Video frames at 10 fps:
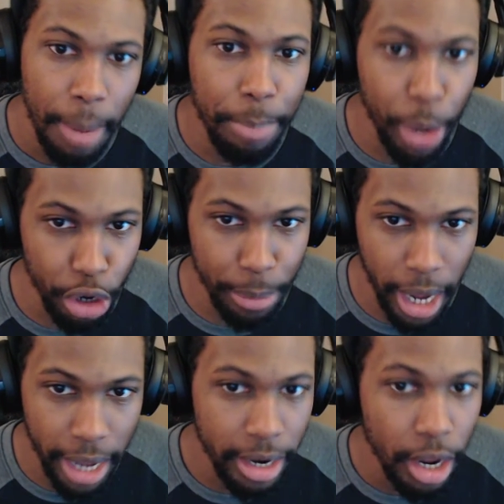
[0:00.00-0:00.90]

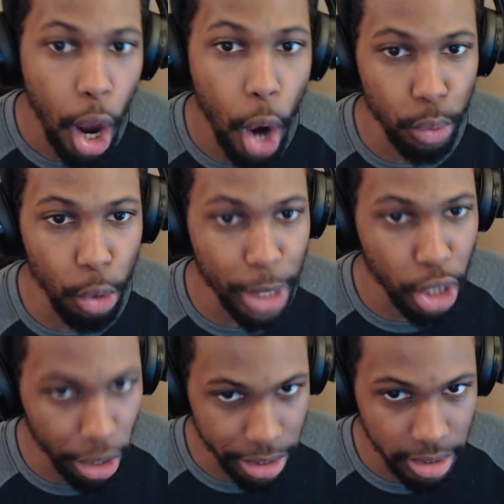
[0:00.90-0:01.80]
Bergamot, Aroma
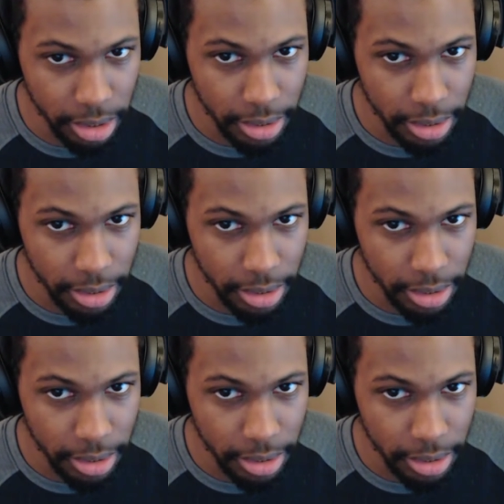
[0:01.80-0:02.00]
Garden,